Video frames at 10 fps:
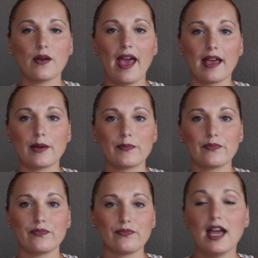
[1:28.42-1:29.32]
okay.
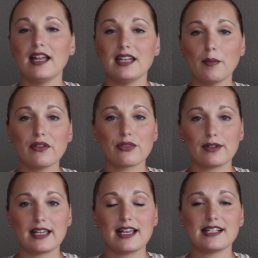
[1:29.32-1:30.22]
Number
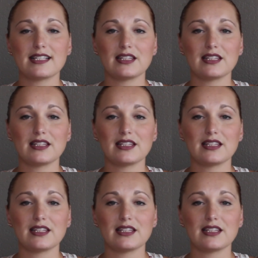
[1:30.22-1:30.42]
3 is